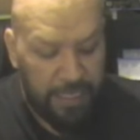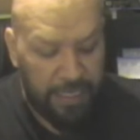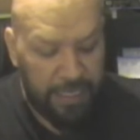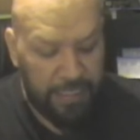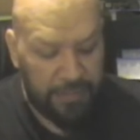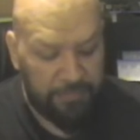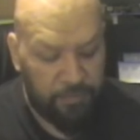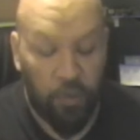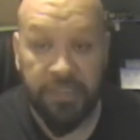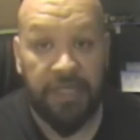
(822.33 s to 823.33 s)
And, of
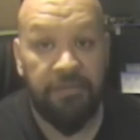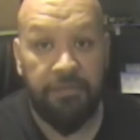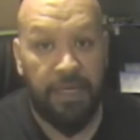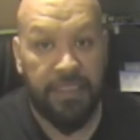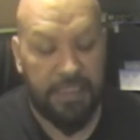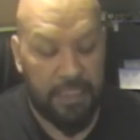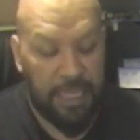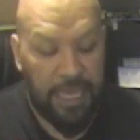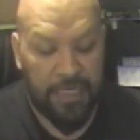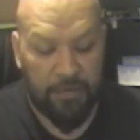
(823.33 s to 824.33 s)
course, everybody said
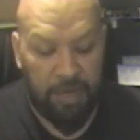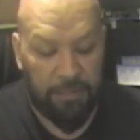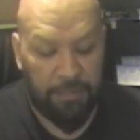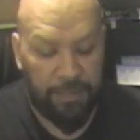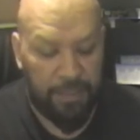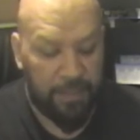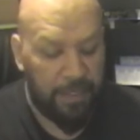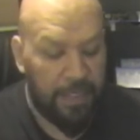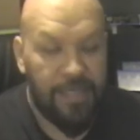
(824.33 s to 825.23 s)
they had to grab a pair.